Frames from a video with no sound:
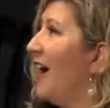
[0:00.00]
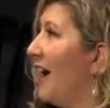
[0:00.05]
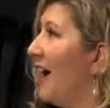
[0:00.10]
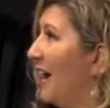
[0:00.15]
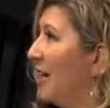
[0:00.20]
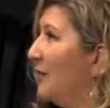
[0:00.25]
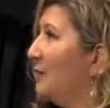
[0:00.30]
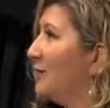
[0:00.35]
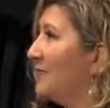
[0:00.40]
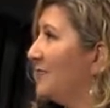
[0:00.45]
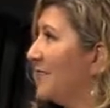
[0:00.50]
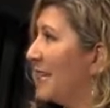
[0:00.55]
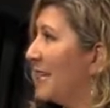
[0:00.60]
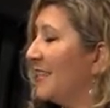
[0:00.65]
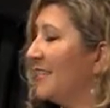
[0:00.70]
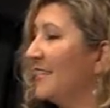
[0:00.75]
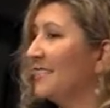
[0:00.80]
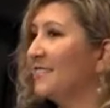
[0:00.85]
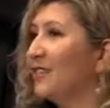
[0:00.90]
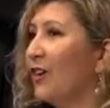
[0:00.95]
I will
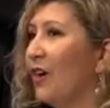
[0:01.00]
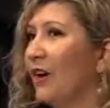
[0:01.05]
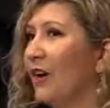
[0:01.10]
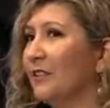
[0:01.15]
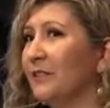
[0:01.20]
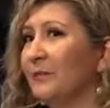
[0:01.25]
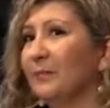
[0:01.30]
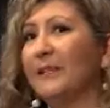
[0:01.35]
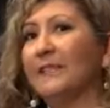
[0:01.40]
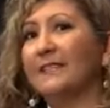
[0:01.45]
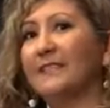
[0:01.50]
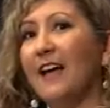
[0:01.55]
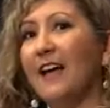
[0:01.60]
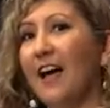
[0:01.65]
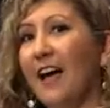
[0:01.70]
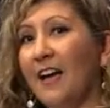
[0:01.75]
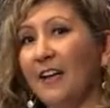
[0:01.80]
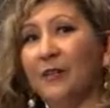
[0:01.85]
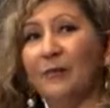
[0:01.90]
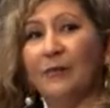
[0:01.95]
take these calls because
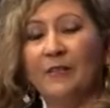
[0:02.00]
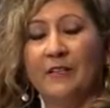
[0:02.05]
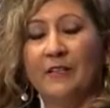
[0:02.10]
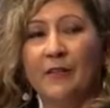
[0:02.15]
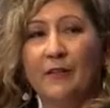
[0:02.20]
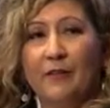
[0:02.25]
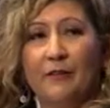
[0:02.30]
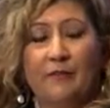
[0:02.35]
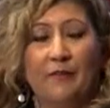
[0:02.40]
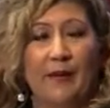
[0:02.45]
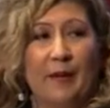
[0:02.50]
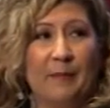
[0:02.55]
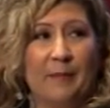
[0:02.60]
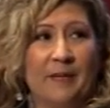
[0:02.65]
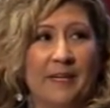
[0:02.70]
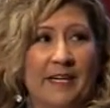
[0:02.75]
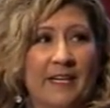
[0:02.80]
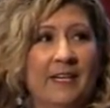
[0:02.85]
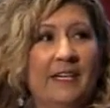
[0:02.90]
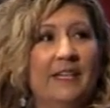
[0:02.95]
I don't want another
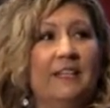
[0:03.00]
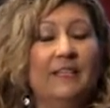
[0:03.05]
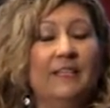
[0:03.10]
family